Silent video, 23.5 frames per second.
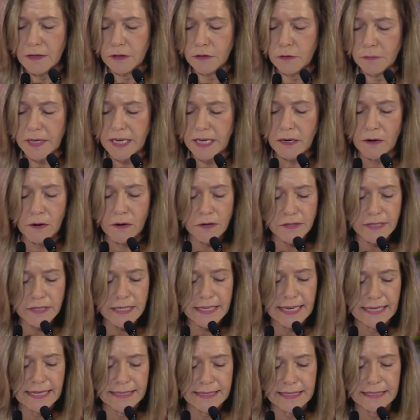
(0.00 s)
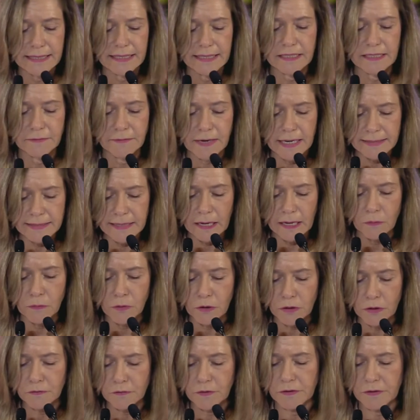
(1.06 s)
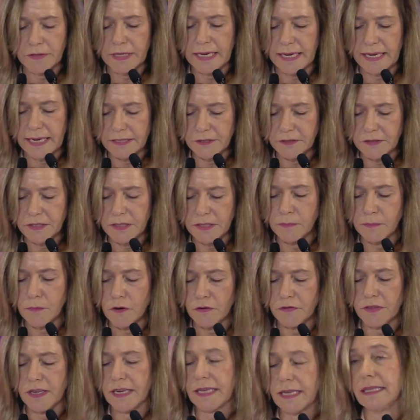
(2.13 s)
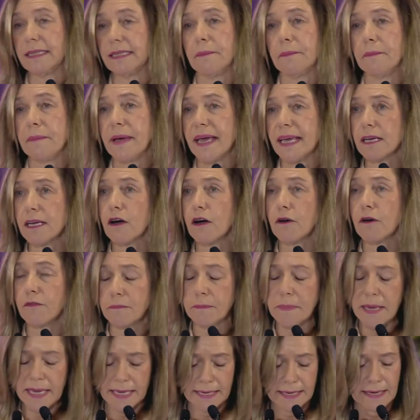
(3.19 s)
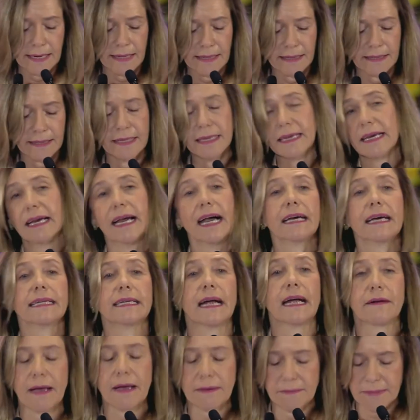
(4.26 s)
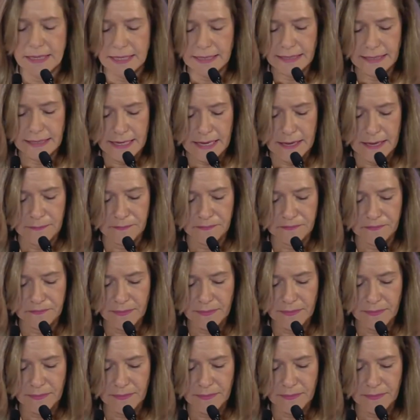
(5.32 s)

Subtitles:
to be coordinating this vital work for the countries bordering the Bay of Bengal and Arabian Sea.